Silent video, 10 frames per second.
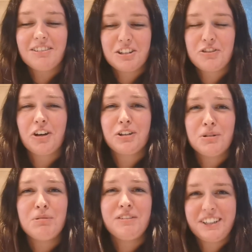I'm going to try a
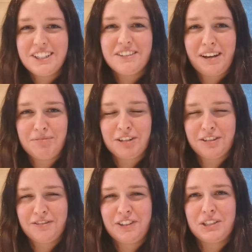couple of each of their
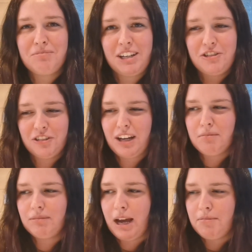products first, make sure that
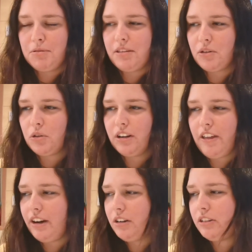I'm happy with it all, and
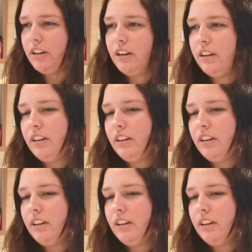then I'll uh,